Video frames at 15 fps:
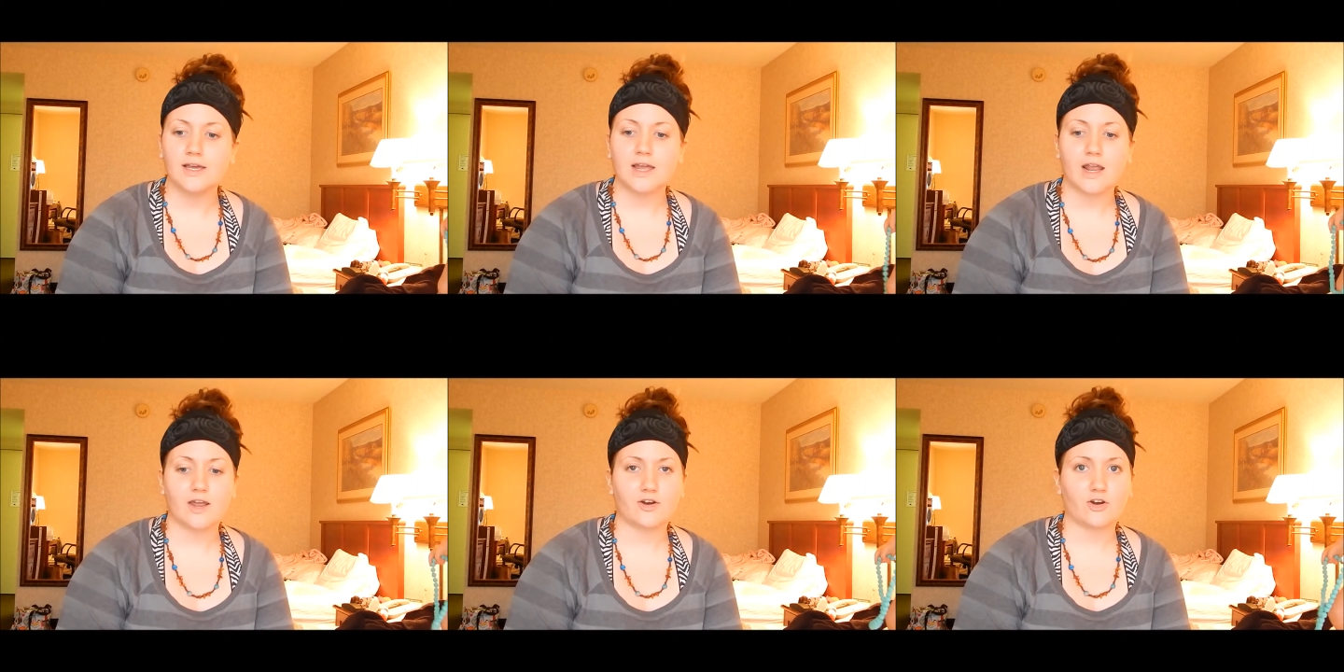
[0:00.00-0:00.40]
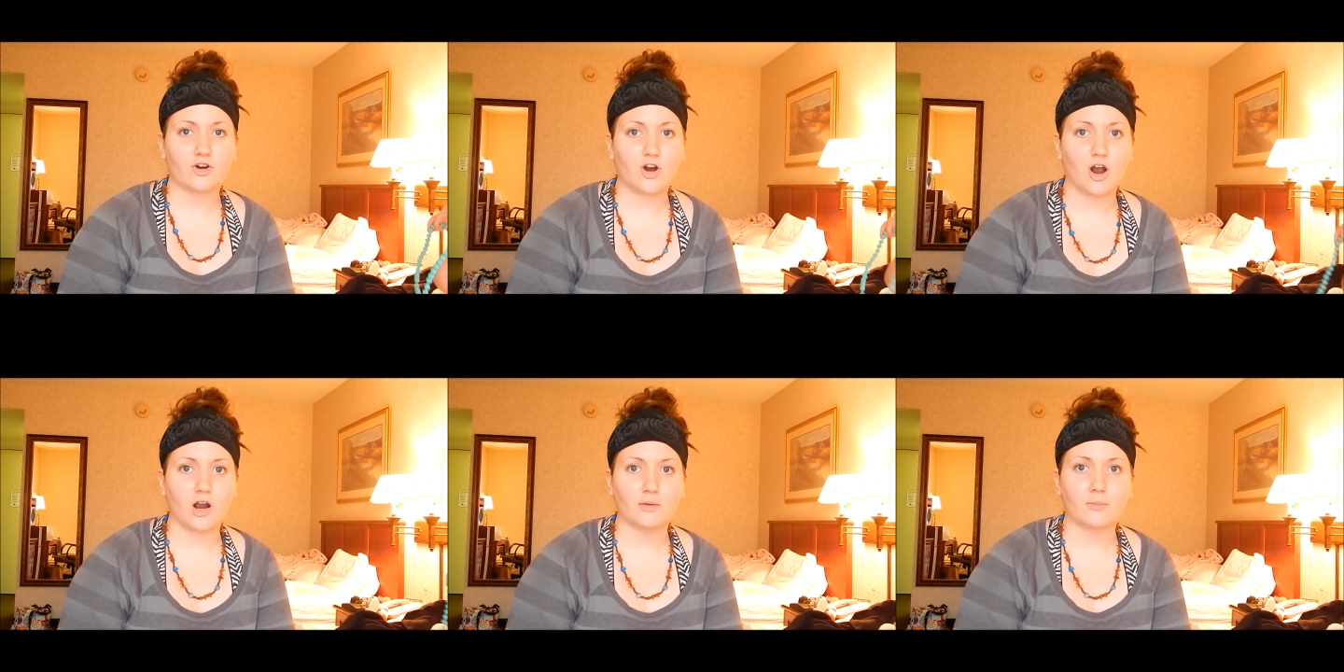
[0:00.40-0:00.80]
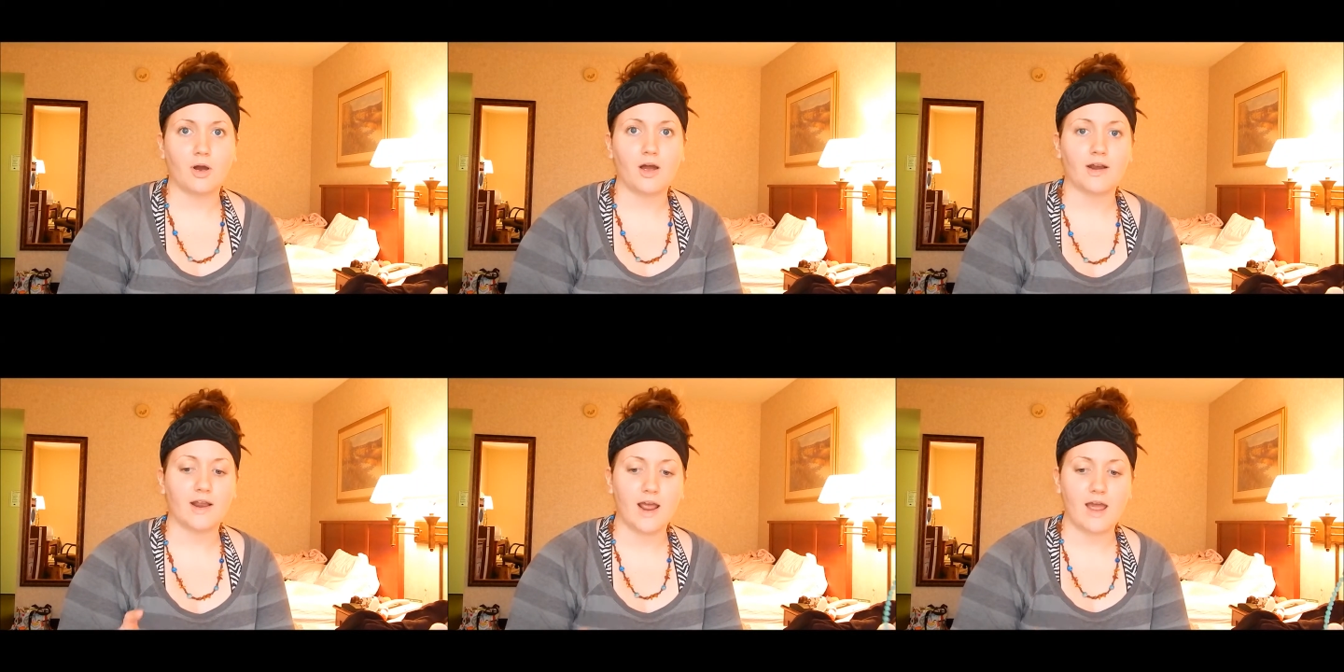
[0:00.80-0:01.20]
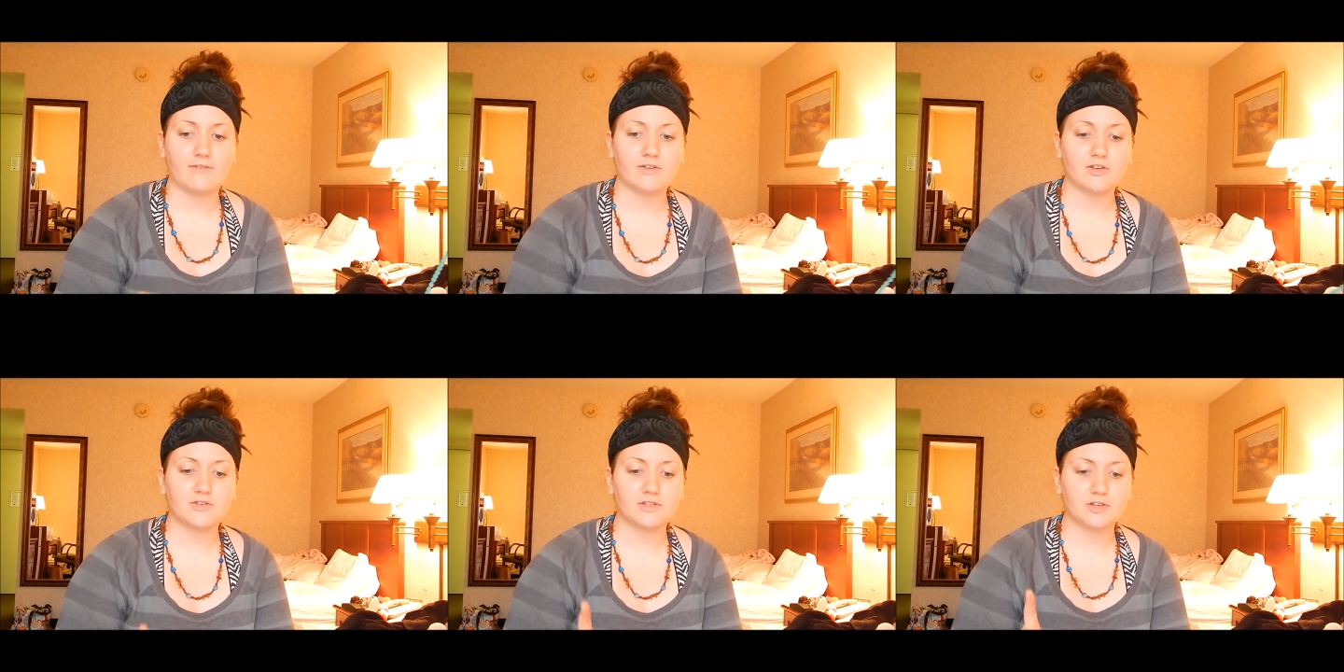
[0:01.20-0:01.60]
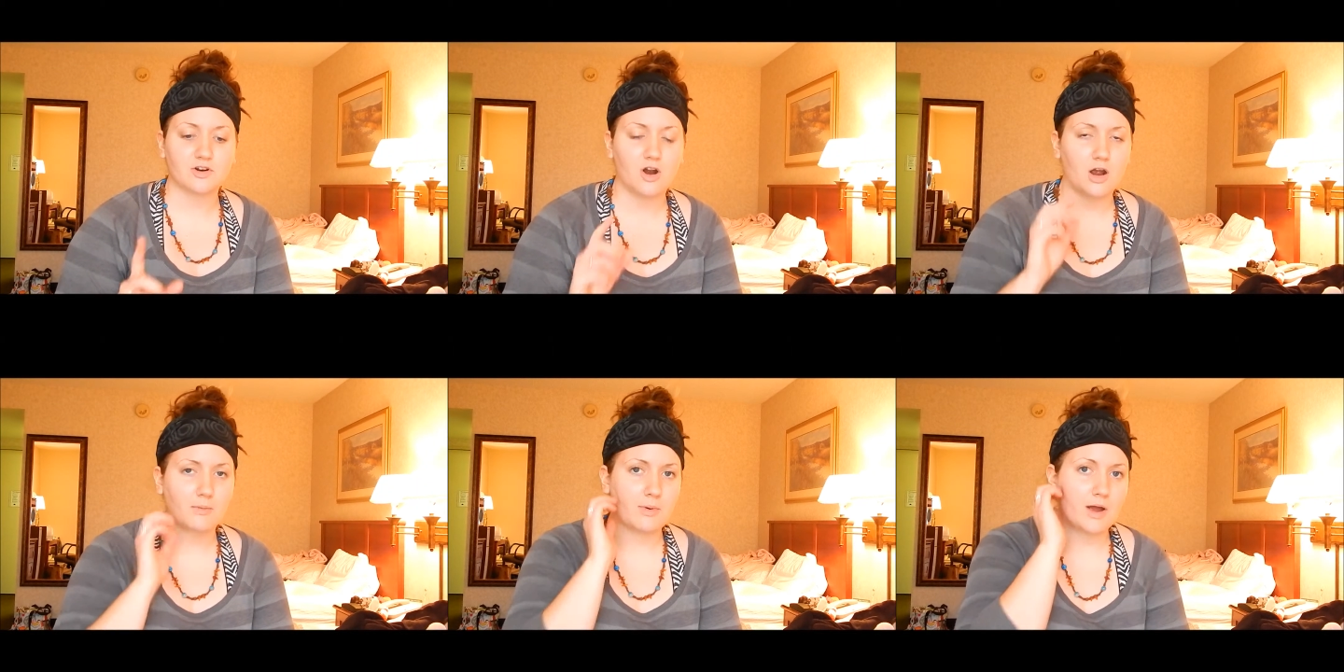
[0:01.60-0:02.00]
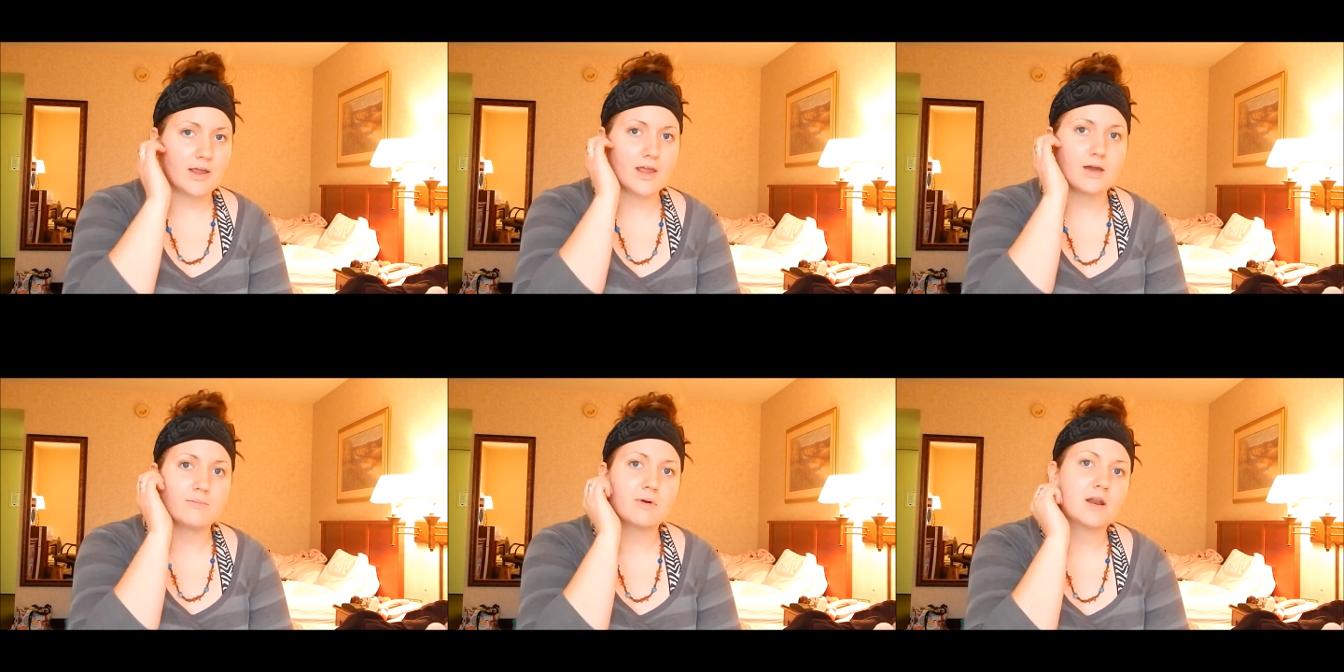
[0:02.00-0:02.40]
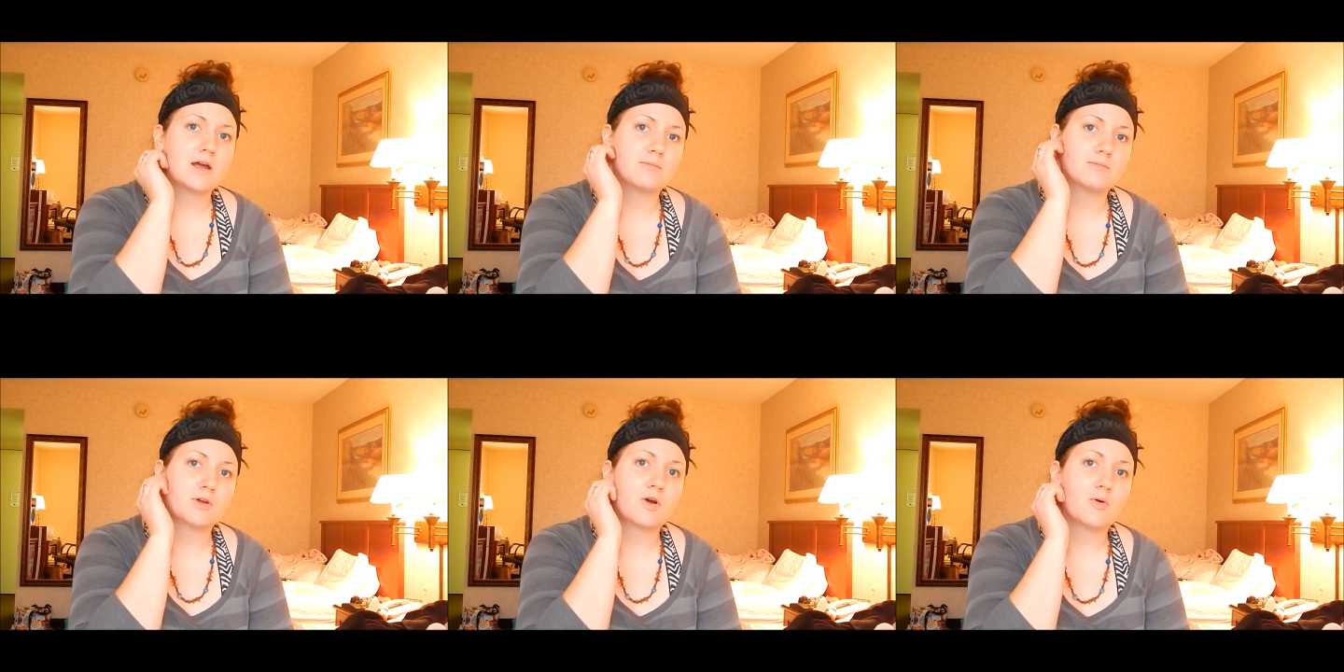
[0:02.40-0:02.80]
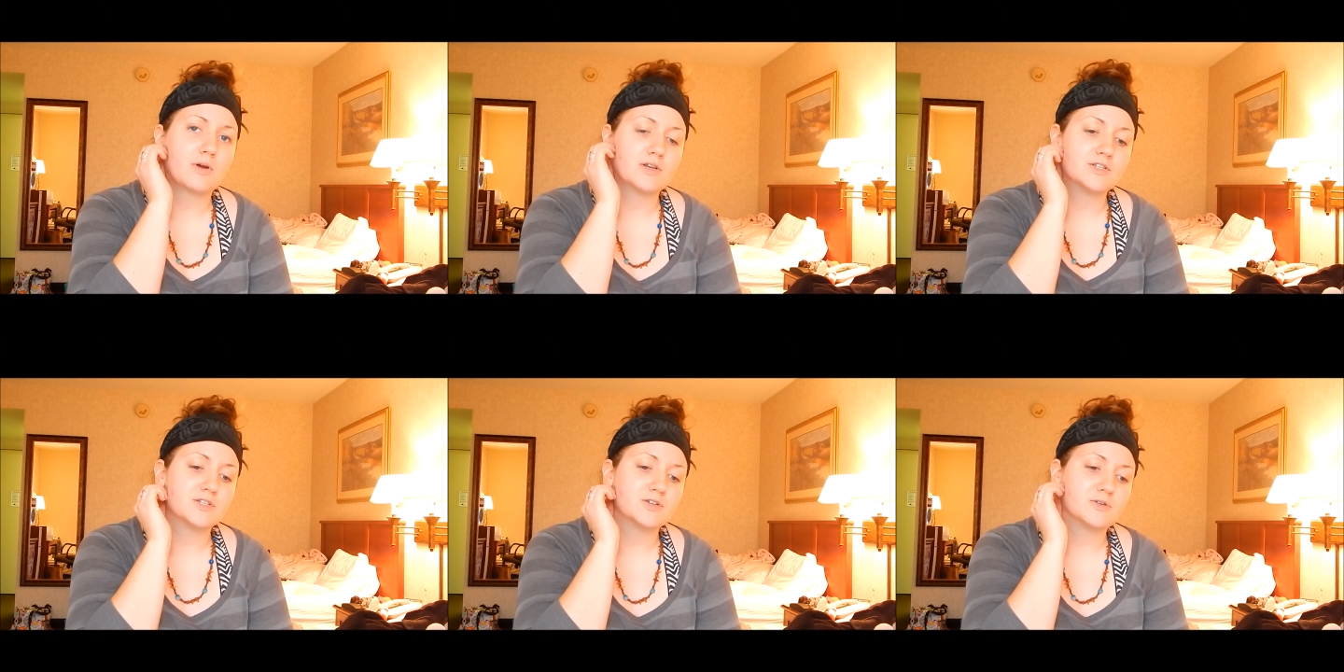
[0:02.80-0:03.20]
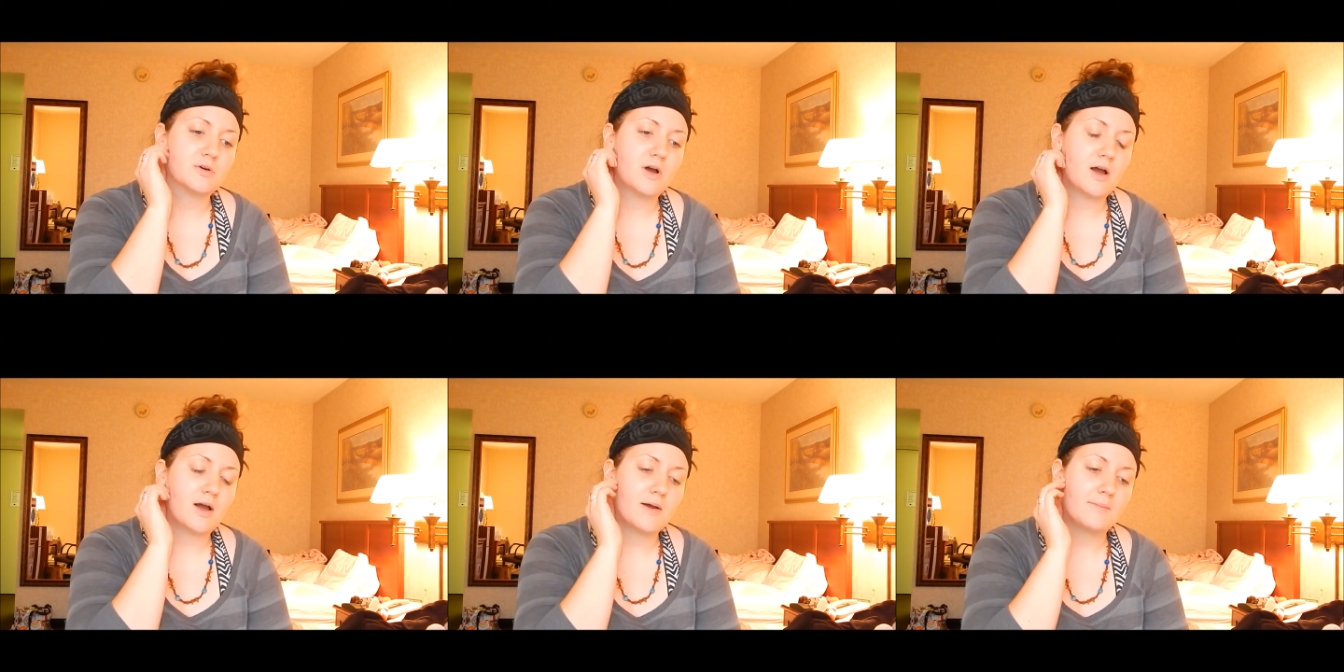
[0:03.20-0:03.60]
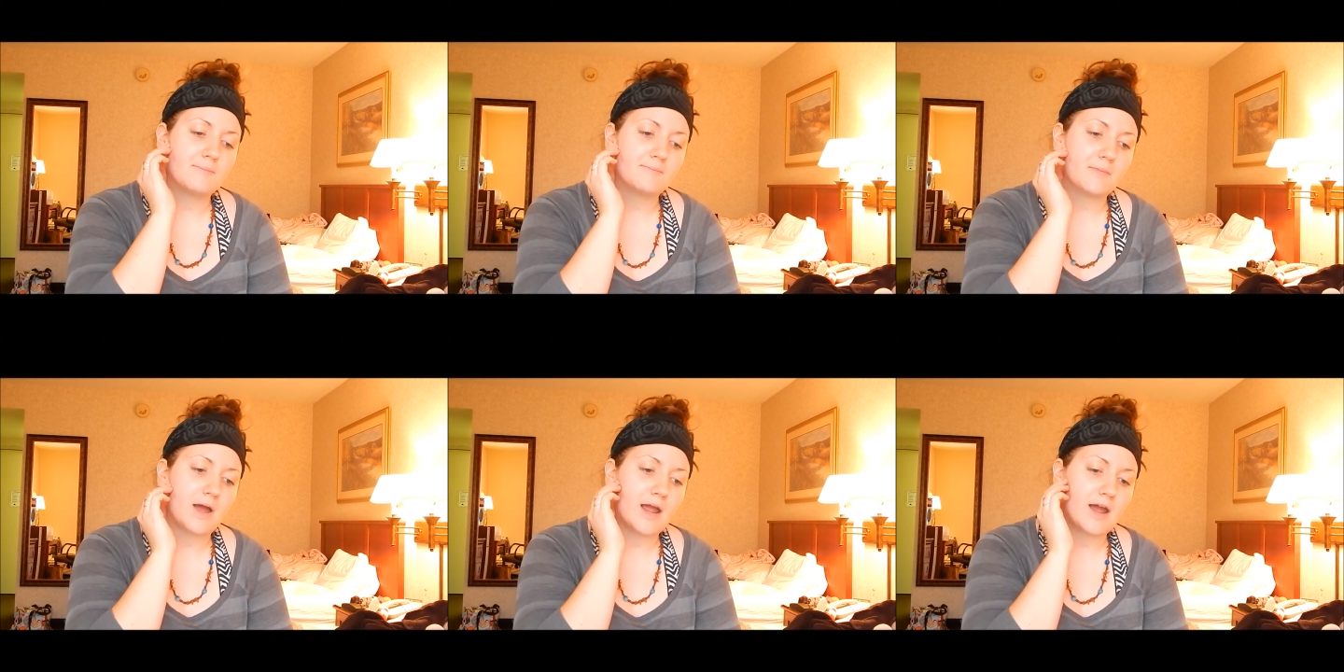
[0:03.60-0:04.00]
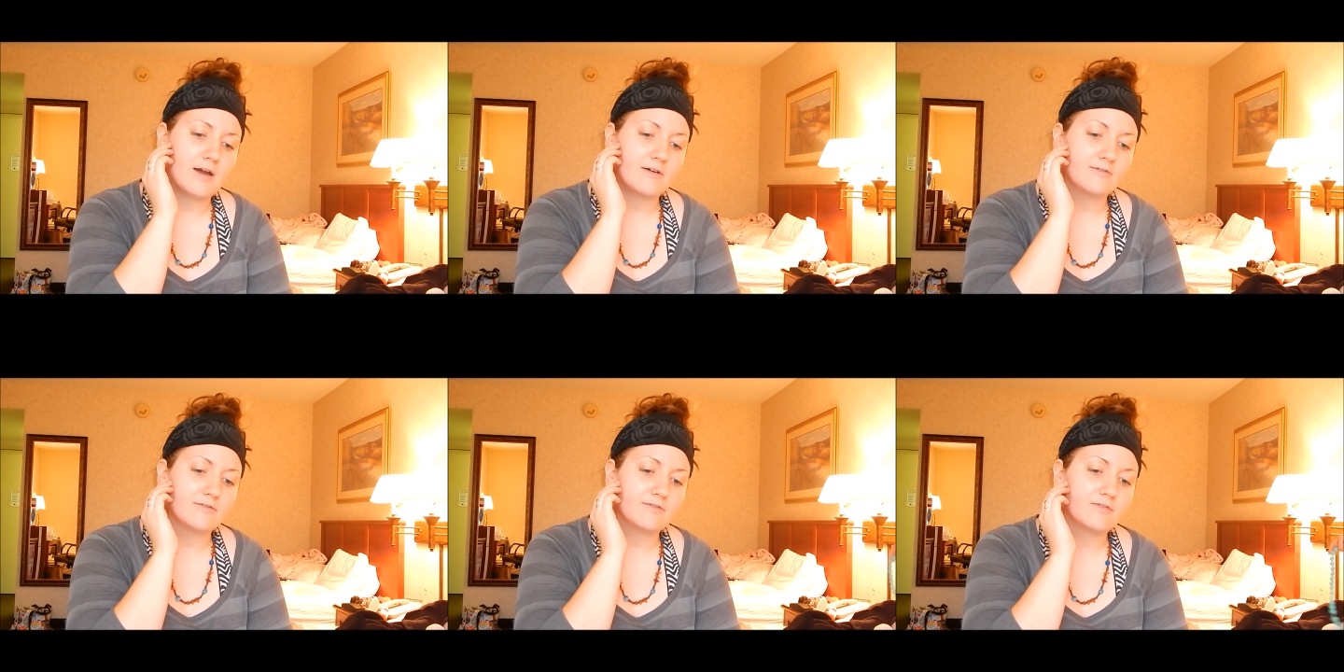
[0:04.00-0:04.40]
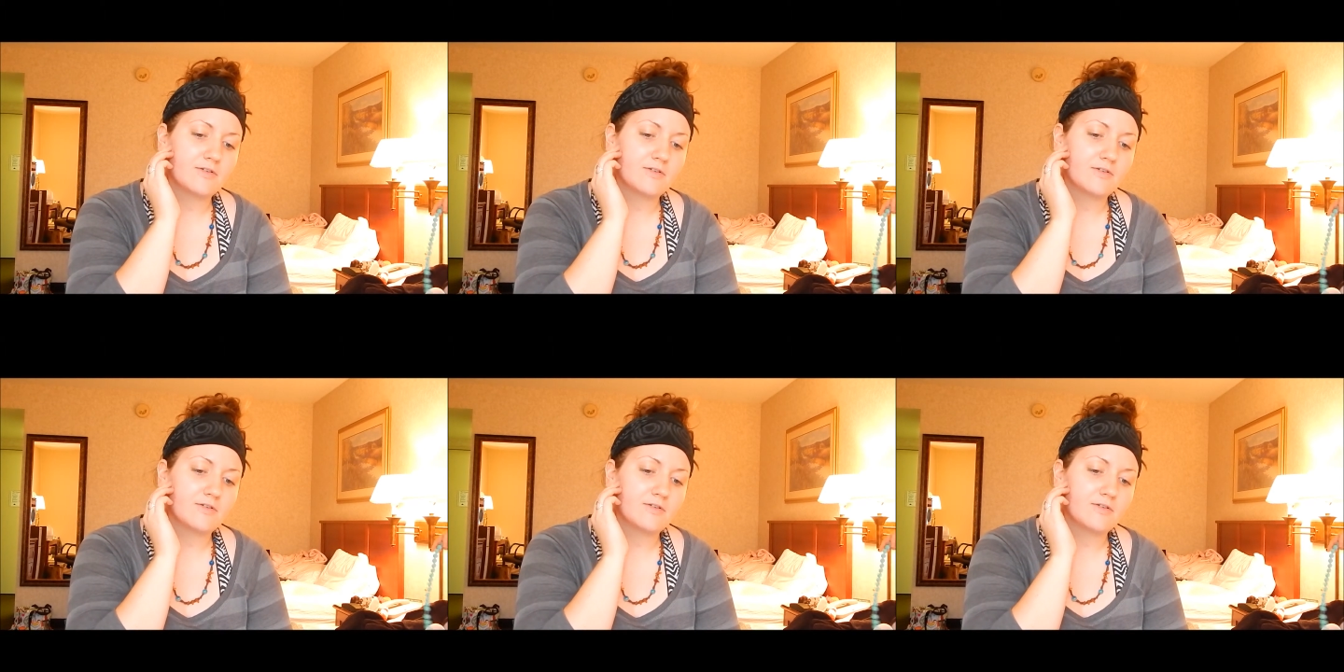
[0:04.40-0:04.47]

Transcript: and our crock pot, and I haven't used the crock pot yet, but I'm going to. I have